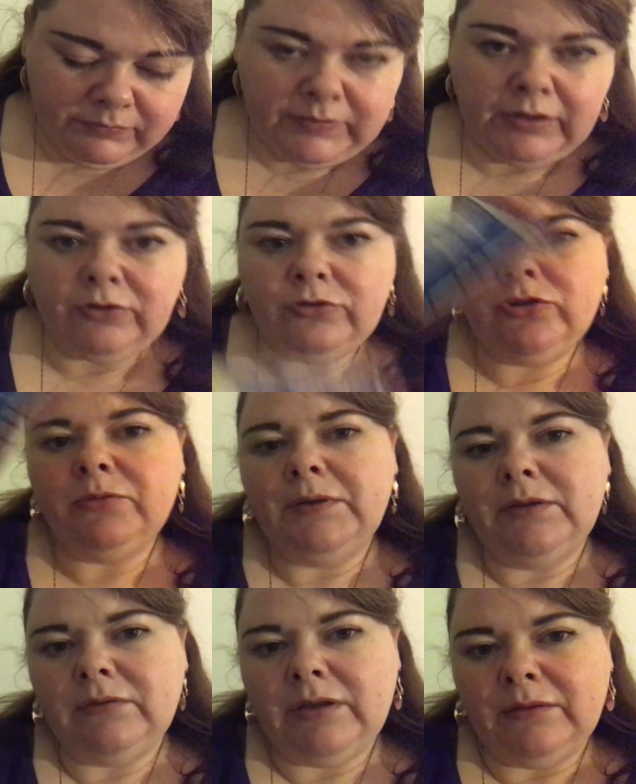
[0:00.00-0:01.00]
they're going to come
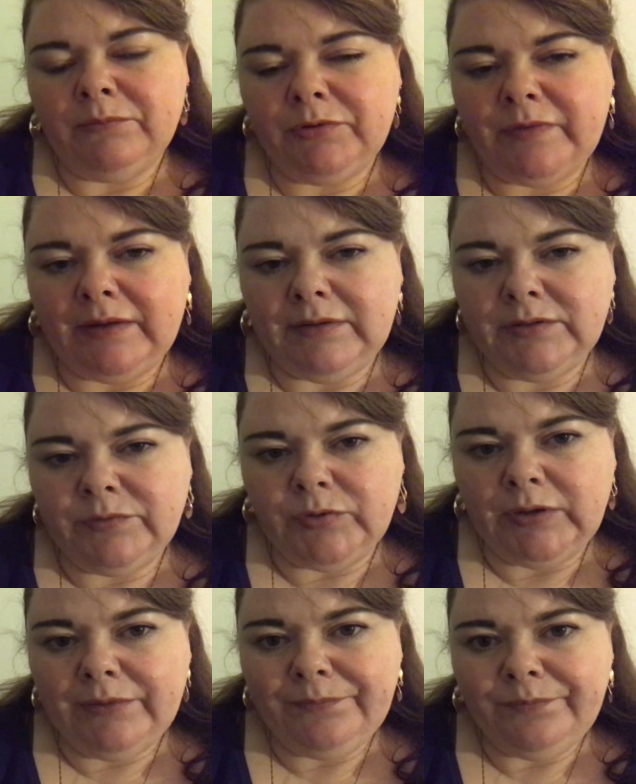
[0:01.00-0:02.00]
in and provide this for
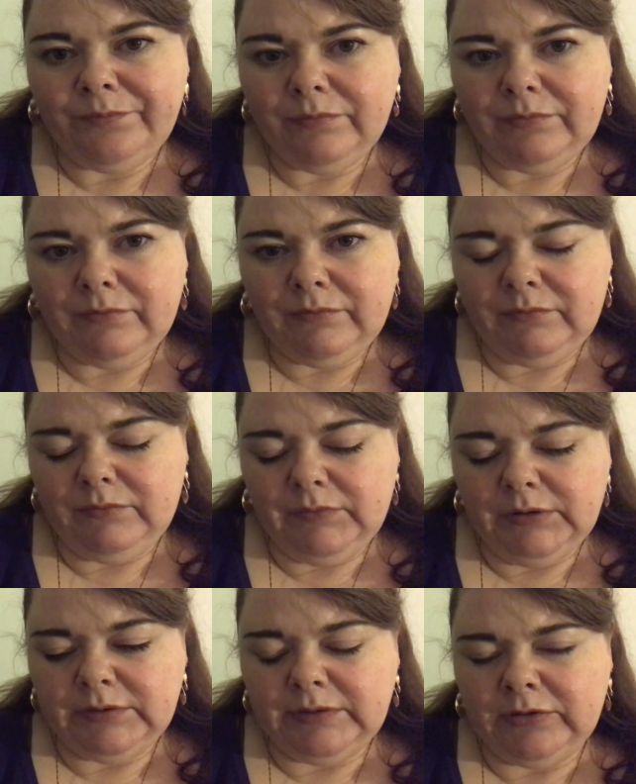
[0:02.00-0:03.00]
you.
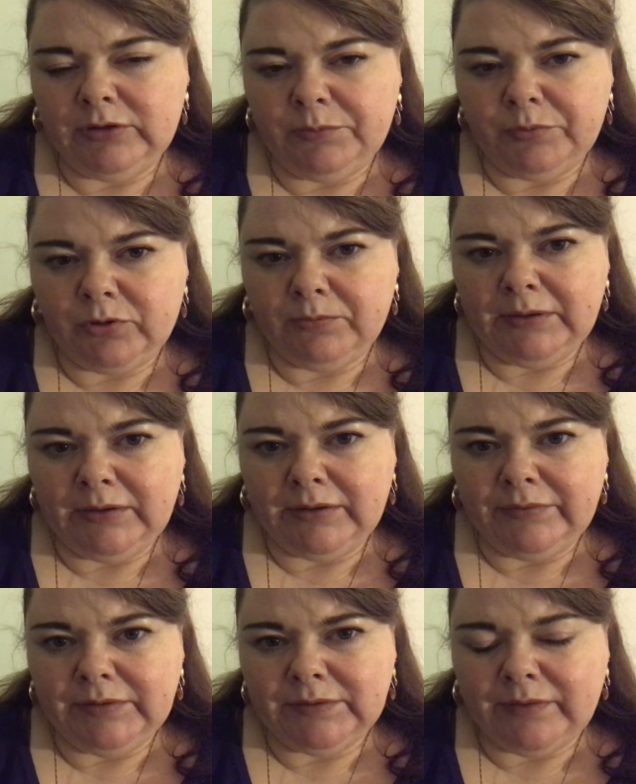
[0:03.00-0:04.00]
So they're going to come in and
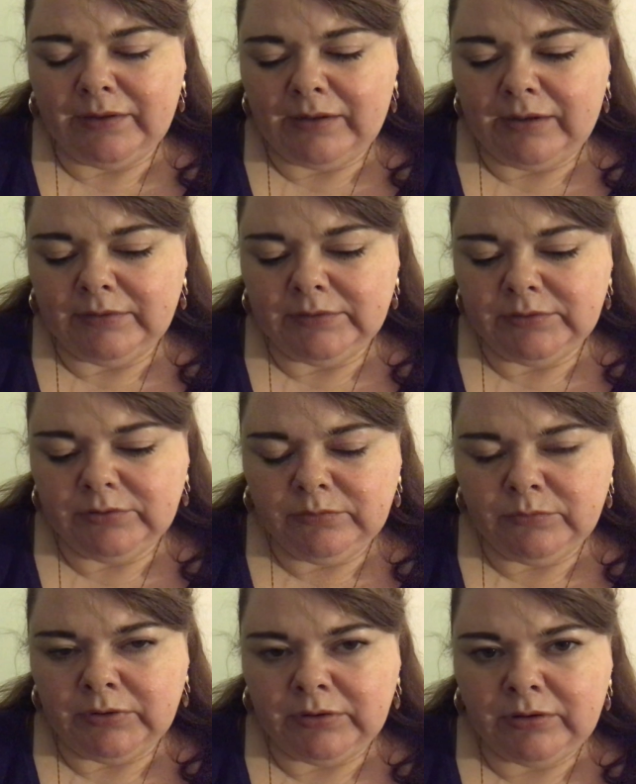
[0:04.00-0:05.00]
give you divine guidance. So
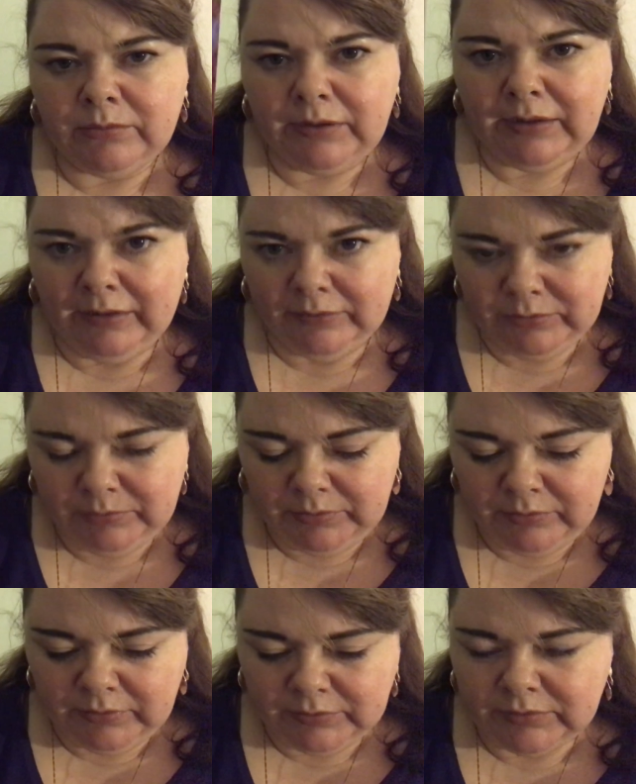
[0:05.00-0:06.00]
don't worry, go on ahead, do what
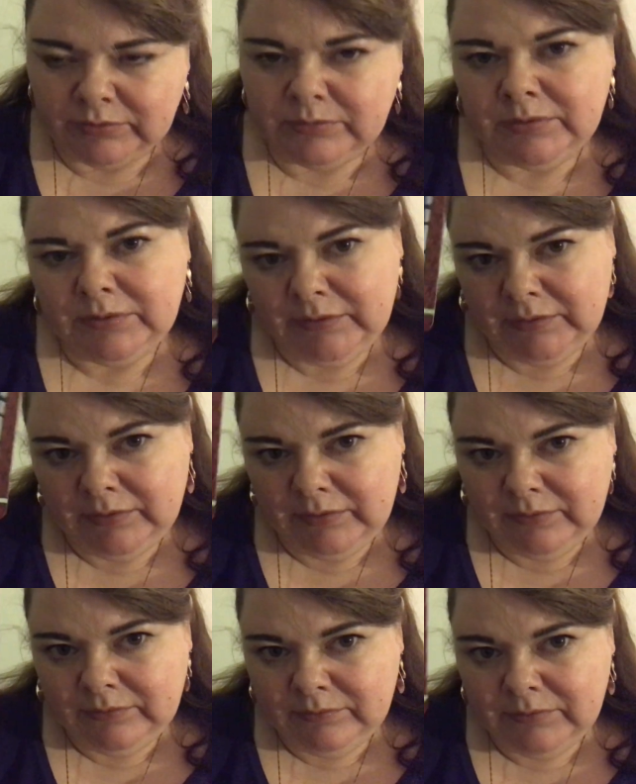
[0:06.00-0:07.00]
you've got to do.
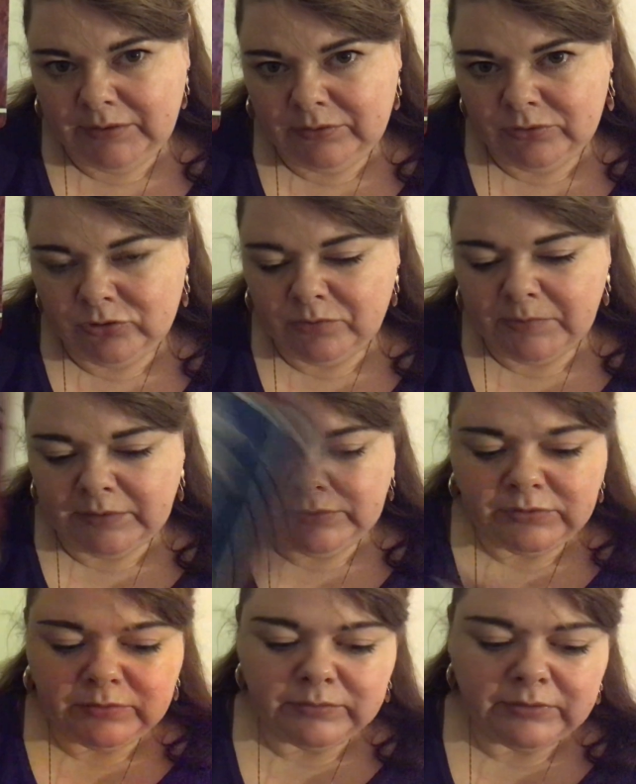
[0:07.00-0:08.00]
They're going to come in
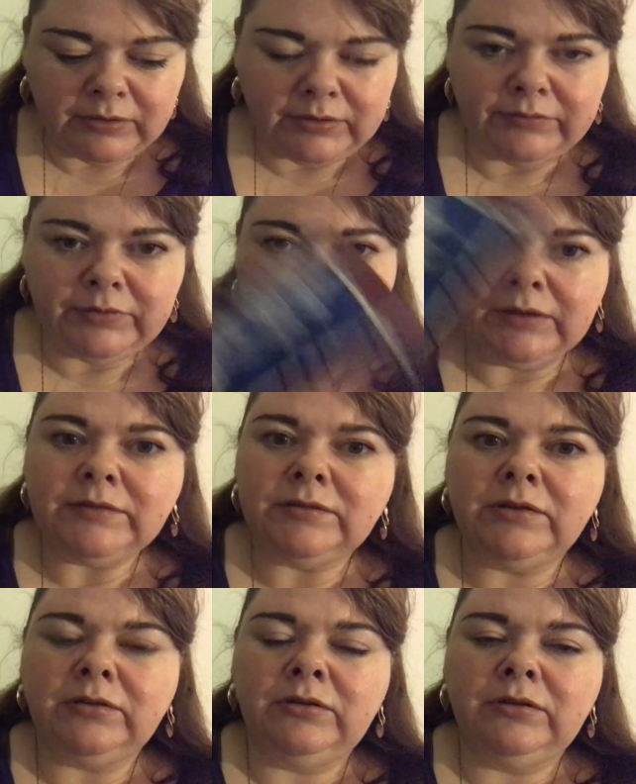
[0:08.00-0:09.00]
soon and give you this.
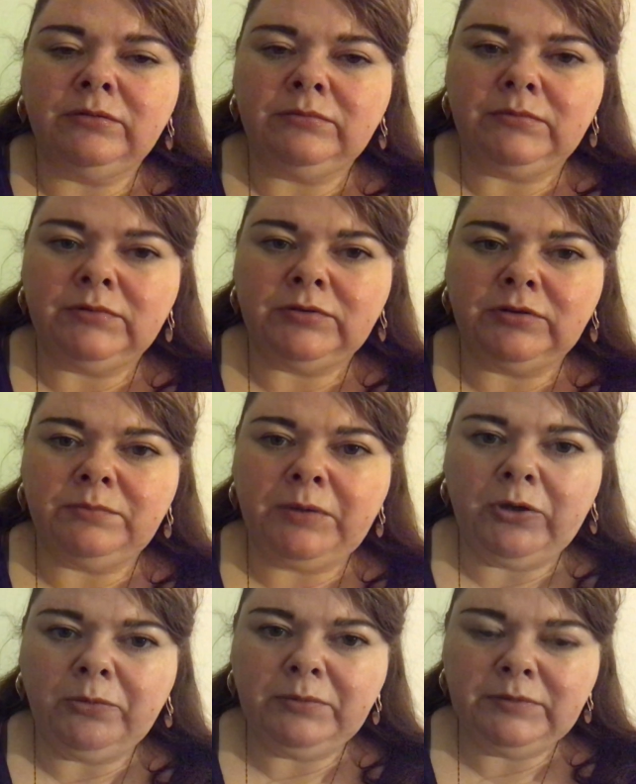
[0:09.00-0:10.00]
So
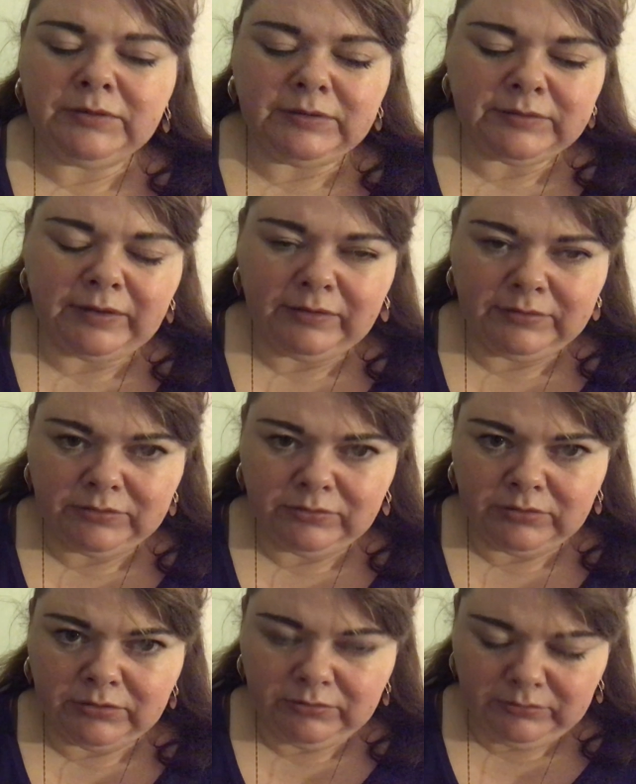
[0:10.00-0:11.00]
be open to the signs.
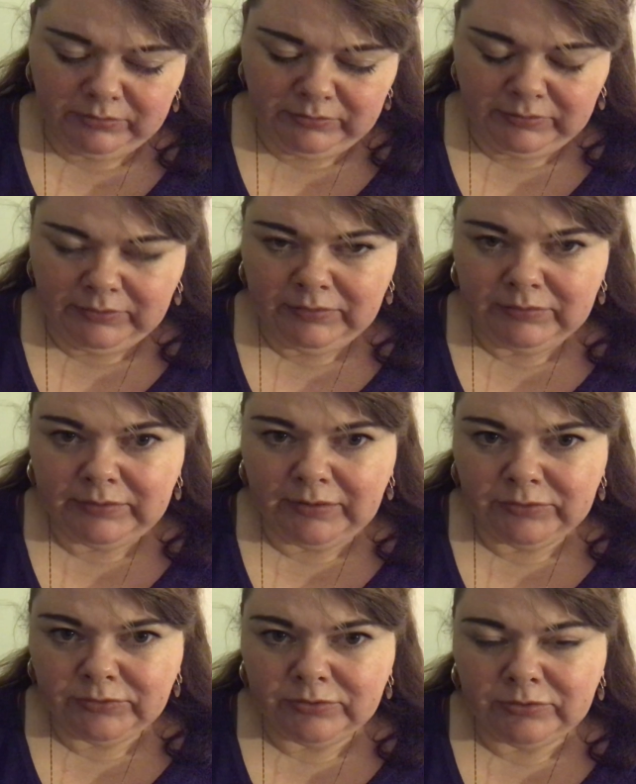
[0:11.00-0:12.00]
The
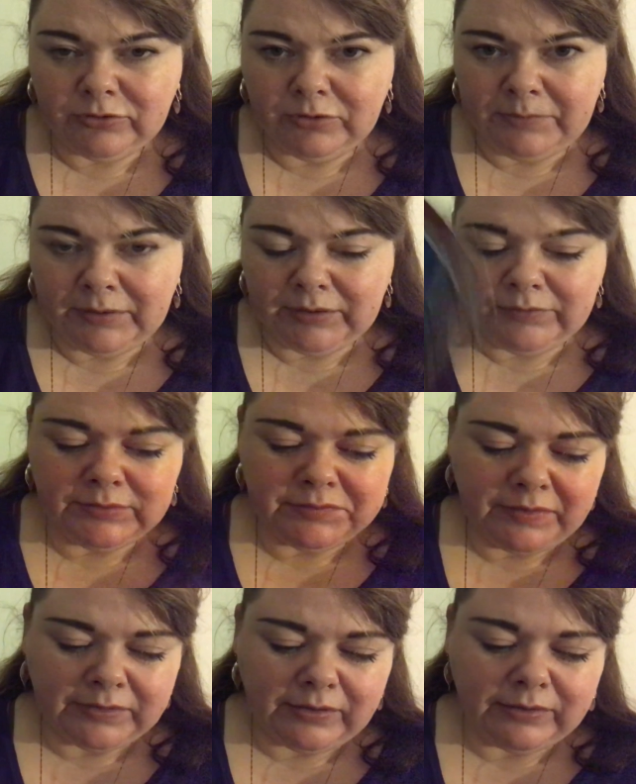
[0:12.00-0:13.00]
angels are going to come in and give you
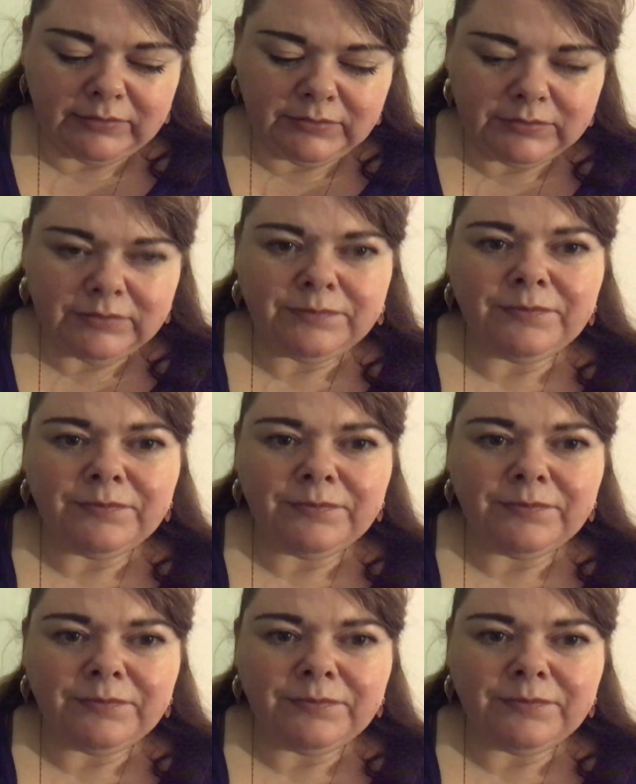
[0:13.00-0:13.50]
divine guidance.